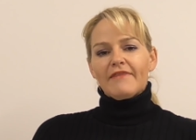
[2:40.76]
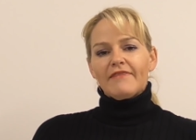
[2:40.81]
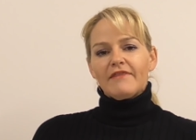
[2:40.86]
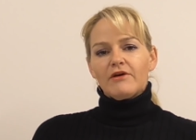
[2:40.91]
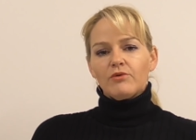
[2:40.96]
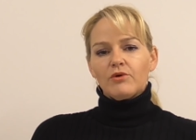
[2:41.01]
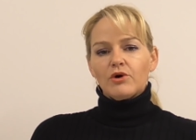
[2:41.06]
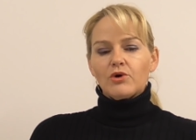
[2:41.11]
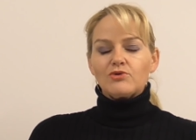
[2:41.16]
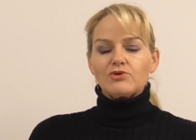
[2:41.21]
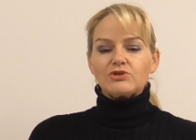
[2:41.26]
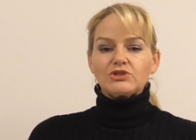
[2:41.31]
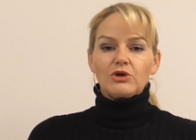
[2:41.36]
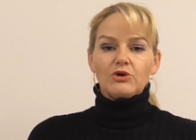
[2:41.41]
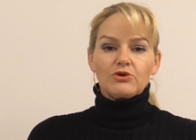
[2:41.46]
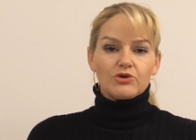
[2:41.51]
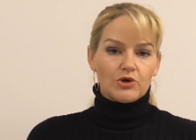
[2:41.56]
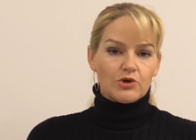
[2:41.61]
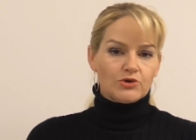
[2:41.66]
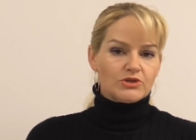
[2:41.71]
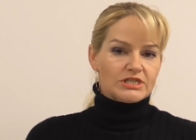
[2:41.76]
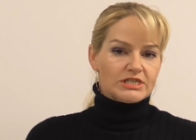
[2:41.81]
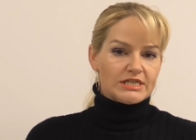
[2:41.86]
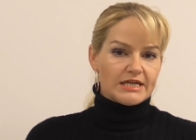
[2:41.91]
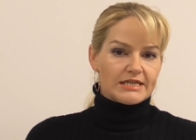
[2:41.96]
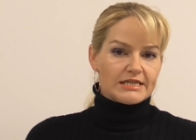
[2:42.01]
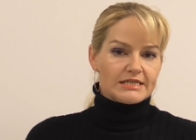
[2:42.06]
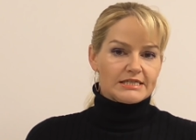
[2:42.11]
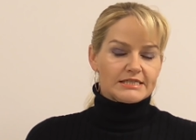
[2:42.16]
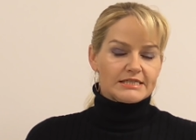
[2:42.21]
and there were also no
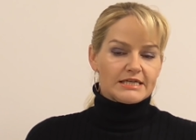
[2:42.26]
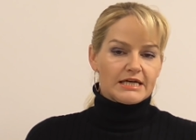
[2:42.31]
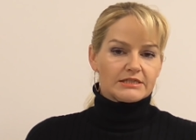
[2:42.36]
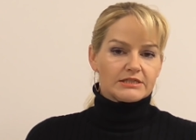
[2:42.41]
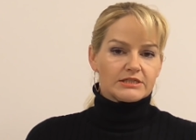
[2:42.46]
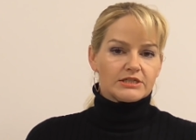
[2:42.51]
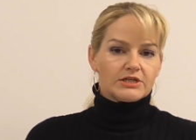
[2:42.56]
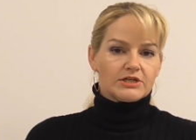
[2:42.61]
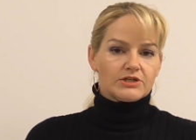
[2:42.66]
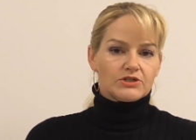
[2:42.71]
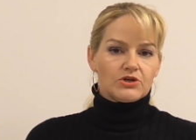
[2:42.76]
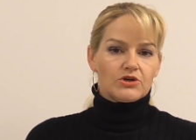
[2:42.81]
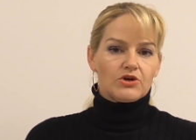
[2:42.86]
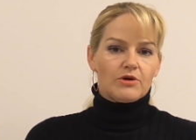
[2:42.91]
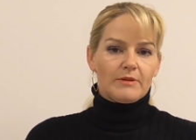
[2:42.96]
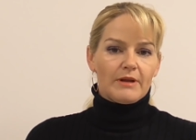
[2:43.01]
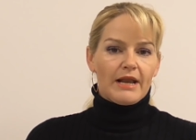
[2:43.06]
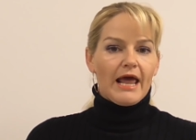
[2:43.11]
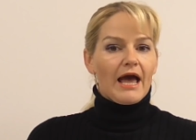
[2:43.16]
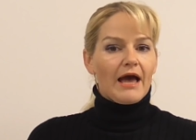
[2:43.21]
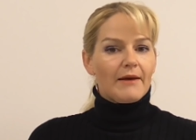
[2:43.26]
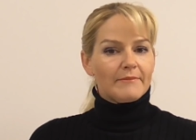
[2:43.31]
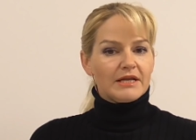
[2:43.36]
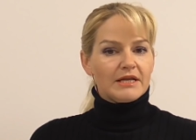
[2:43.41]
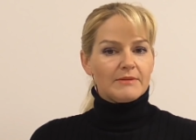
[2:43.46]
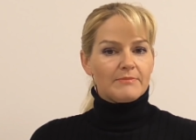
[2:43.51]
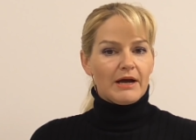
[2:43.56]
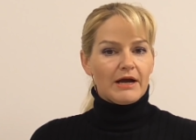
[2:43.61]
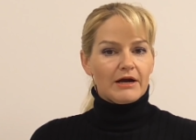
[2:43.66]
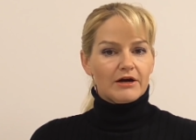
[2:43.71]
studies done to determine how
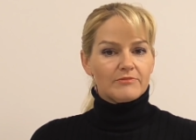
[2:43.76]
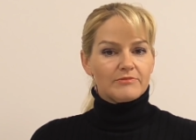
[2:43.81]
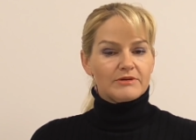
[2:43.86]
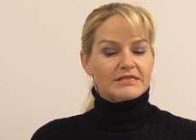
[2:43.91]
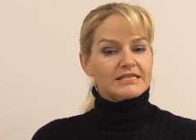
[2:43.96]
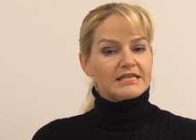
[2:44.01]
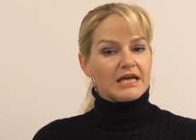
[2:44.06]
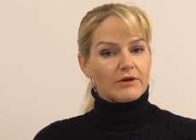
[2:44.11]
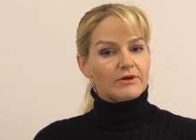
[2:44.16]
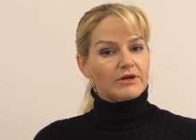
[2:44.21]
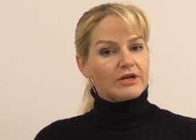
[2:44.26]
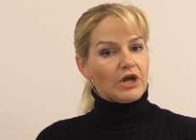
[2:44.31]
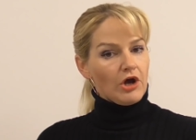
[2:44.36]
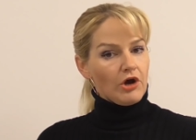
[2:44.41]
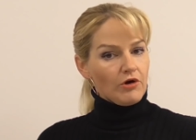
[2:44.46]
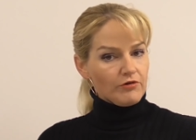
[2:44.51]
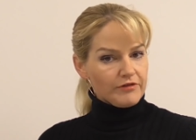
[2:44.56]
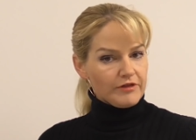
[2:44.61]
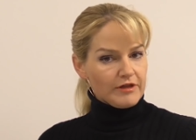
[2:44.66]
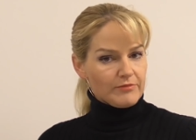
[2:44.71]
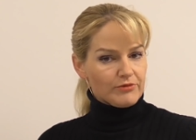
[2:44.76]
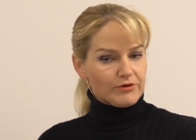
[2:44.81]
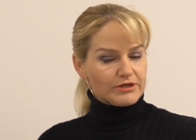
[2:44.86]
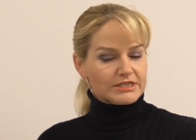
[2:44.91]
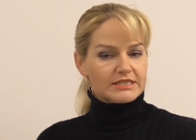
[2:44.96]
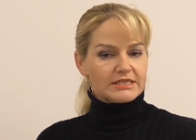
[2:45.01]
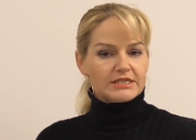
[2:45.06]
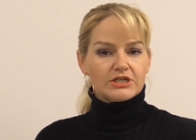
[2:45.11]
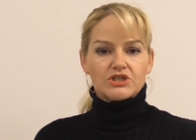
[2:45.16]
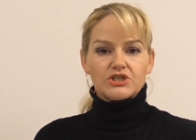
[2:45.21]
many parabens are in healthy
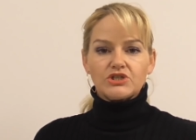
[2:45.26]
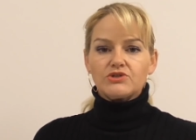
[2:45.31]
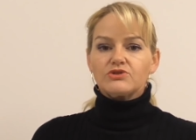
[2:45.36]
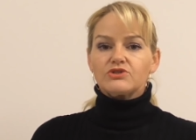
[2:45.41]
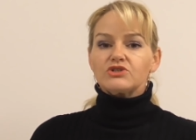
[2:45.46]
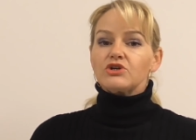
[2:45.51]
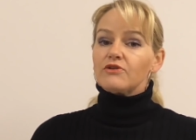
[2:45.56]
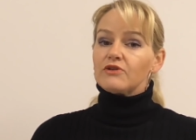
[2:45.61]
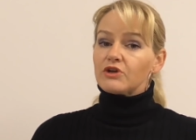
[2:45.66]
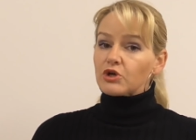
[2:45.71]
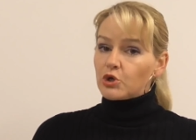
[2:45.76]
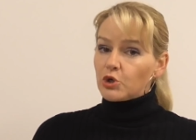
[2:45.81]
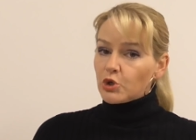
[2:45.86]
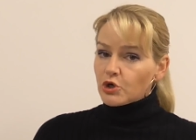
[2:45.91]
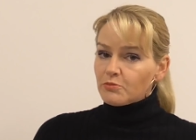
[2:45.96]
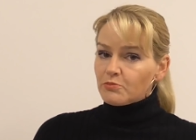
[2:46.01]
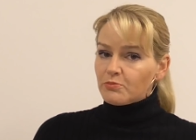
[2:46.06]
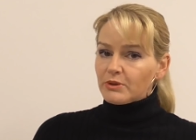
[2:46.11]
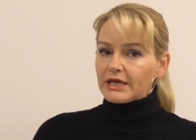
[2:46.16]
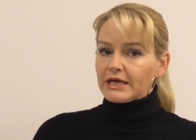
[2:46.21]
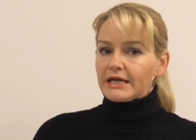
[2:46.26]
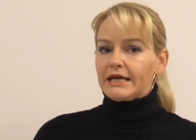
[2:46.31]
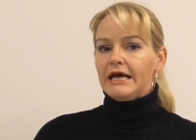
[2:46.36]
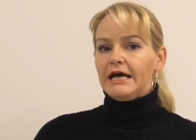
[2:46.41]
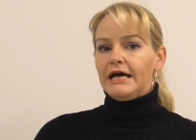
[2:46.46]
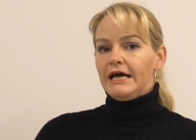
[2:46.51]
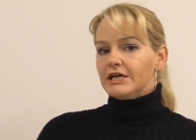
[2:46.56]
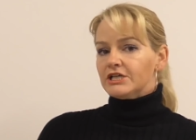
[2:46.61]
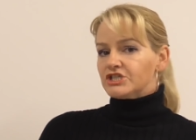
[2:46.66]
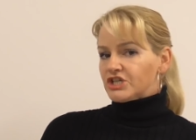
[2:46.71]
breast tissue. So there could
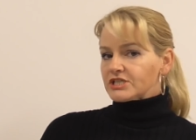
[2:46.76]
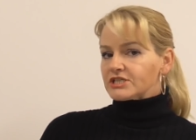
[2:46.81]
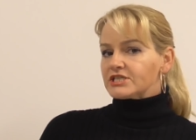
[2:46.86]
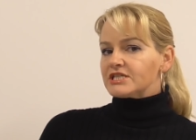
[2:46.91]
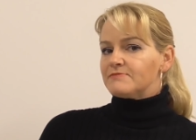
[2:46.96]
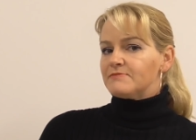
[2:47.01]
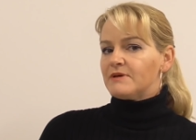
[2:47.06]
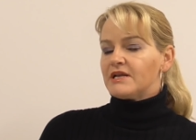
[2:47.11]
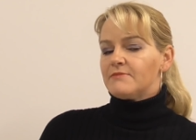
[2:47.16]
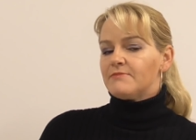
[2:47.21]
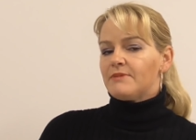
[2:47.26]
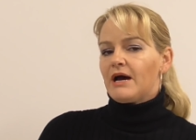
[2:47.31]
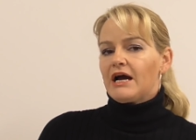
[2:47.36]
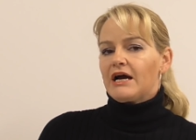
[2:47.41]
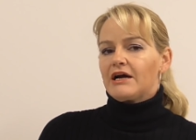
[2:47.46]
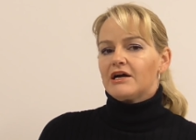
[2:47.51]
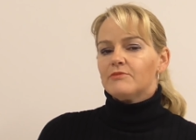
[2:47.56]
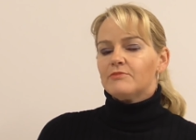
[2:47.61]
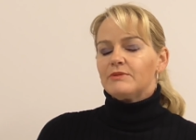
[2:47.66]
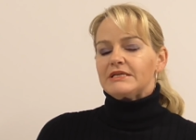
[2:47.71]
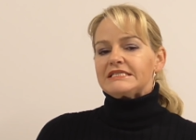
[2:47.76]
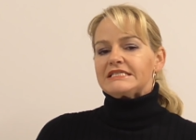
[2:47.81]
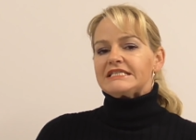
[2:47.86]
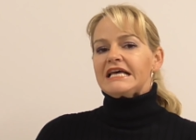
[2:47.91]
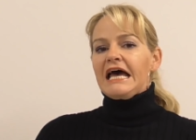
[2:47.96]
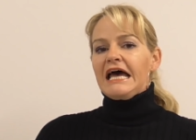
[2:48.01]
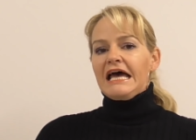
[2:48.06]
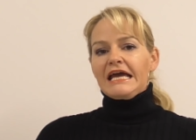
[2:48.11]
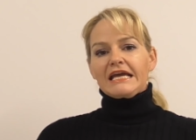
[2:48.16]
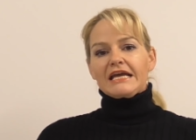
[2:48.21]
be just as many
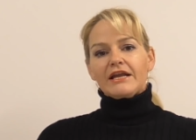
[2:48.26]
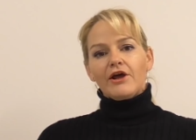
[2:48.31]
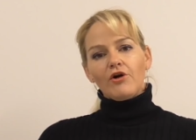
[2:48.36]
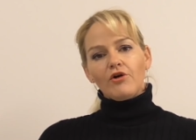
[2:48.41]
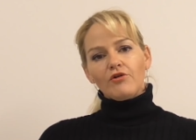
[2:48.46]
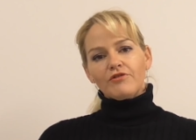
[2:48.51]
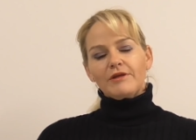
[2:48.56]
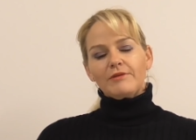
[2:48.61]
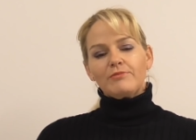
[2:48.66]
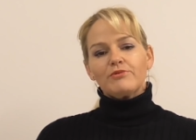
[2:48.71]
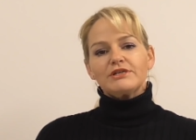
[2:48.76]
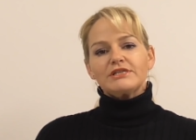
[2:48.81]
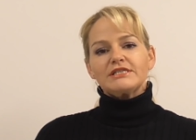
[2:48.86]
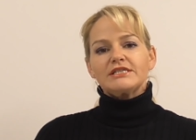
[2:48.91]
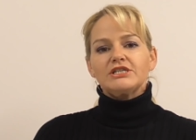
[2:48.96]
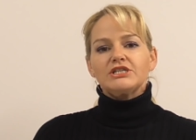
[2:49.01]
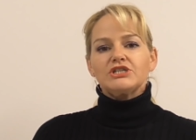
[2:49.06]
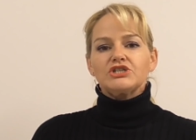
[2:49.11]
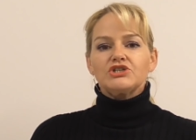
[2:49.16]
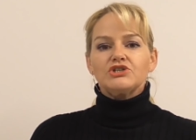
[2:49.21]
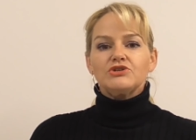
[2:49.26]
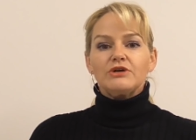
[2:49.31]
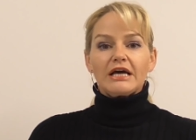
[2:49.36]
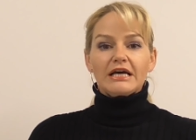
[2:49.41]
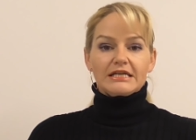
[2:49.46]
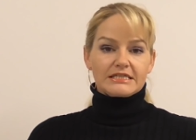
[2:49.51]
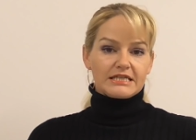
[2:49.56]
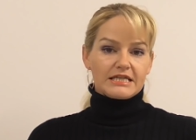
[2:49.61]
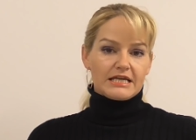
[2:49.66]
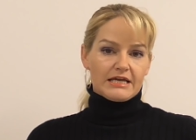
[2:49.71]
parabens in healthy breast tissue
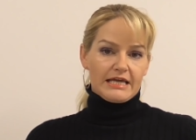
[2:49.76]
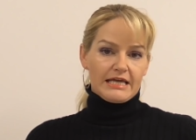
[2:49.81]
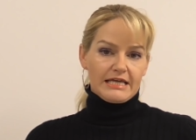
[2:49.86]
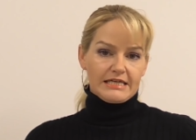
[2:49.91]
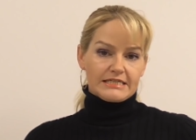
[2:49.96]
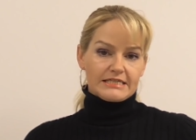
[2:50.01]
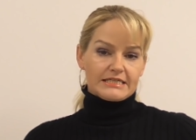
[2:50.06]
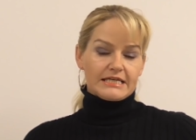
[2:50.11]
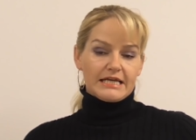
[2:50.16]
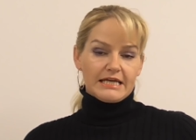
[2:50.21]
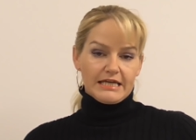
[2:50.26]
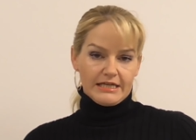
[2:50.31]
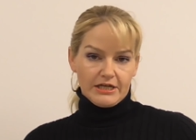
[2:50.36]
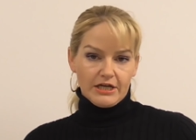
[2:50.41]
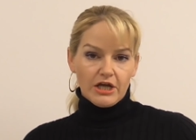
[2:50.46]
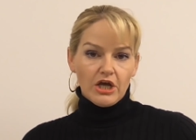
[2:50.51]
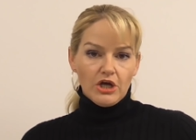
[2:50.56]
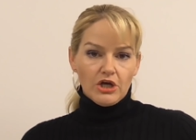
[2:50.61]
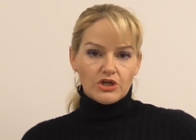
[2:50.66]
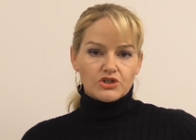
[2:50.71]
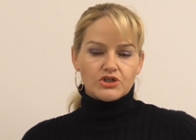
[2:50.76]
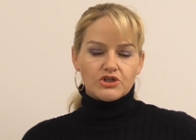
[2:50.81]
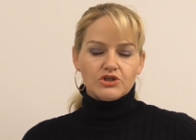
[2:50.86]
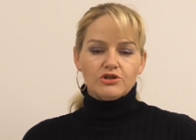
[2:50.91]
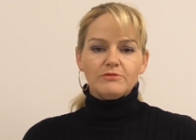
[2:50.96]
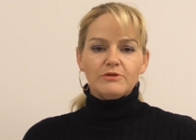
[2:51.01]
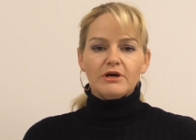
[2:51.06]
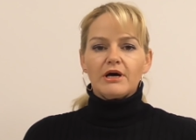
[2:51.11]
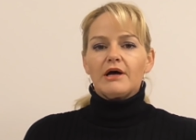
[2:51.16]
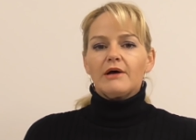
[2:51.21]
as there is in
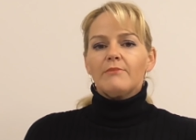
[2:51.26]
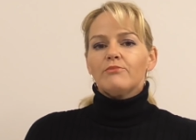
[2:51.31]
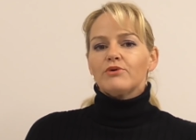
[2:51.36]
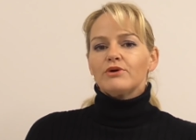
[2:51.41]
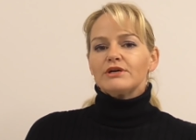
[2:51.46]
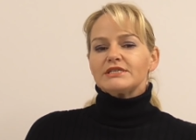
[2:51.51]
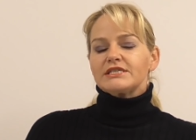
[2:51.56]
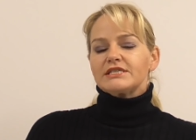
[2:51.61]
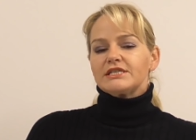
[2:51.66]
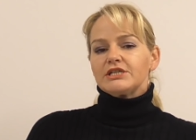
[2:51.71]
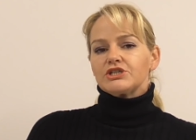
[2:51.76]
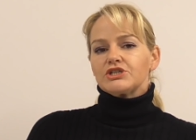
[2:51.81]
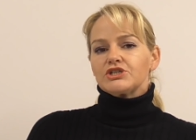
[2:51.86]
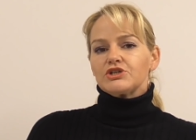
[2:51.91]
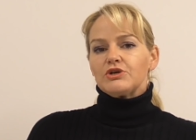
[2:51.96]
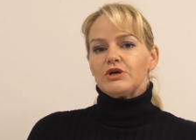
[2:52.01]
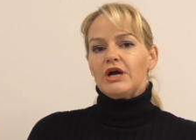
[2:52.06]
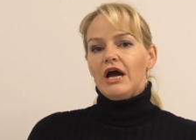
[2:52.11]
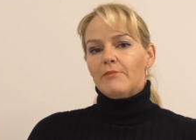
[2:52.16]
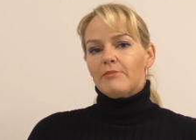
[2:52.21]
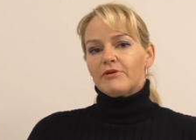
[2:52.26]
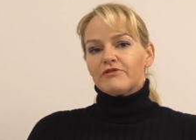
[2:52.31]
tumor breast tissue.